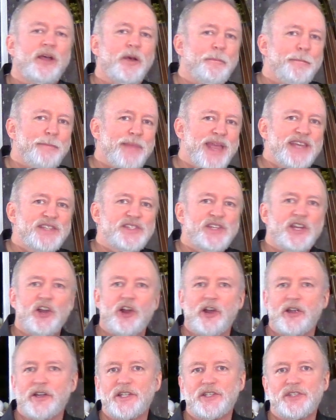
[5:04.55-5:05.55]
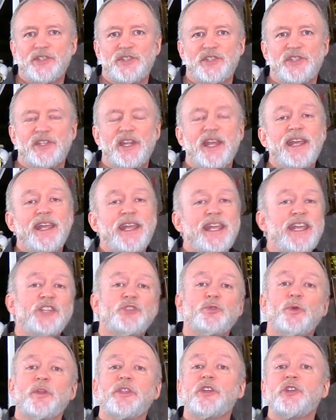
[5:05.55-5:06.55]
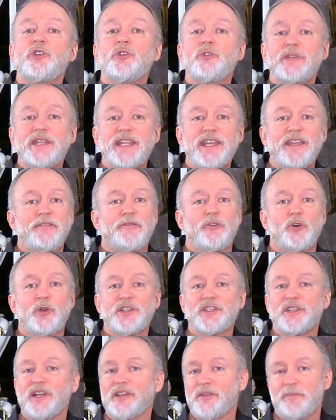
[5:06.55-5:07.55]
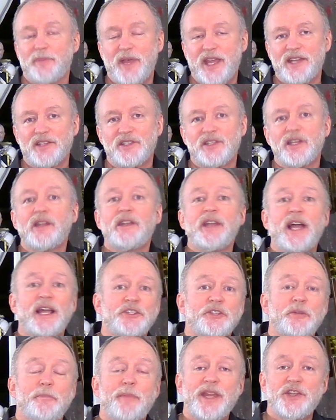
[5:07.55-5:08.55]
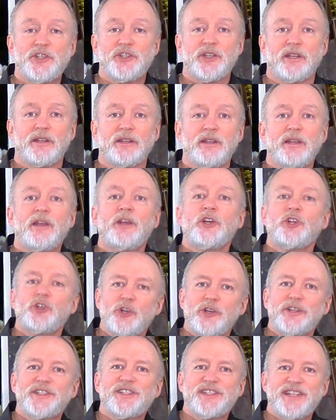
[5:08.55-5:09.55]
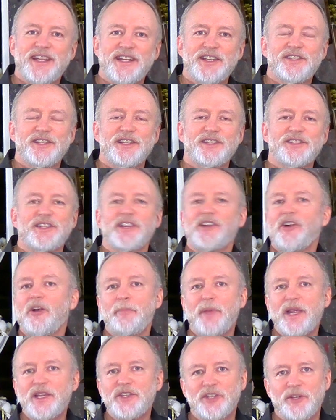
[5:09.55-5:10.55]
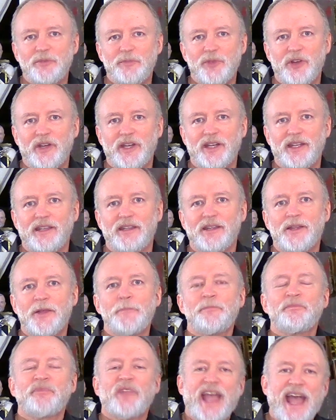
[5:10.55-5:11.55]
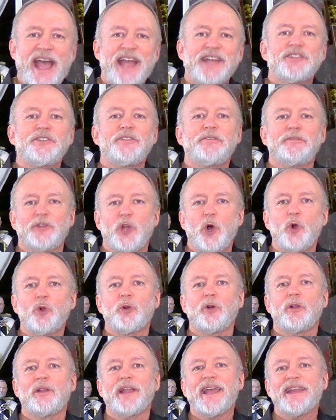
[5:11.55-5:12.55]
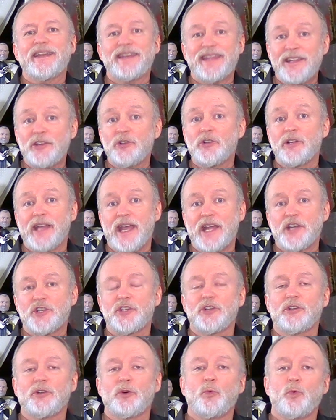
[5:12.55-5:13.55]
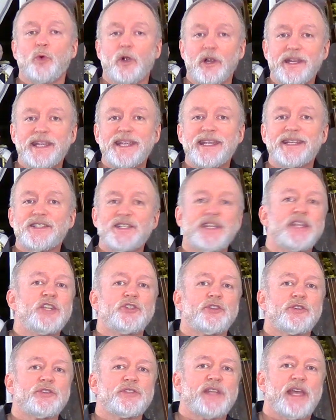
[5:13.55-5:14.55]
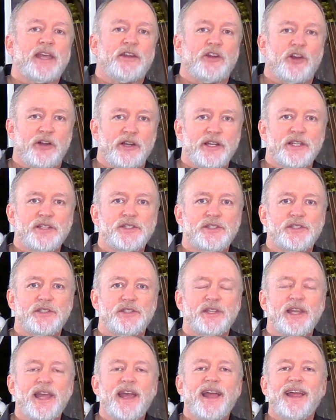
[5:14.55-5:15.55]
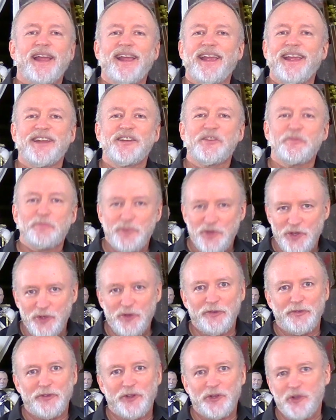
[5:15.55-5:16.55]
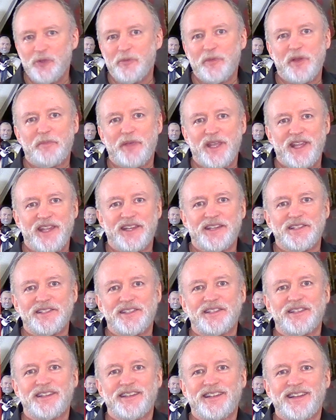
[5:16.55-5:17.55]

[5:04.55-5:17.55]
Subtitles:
amazing artists, each with a unique voice on the bass, not to mention good citizens in our bass community. active local and international working teachers and artists, and beautiful human beings.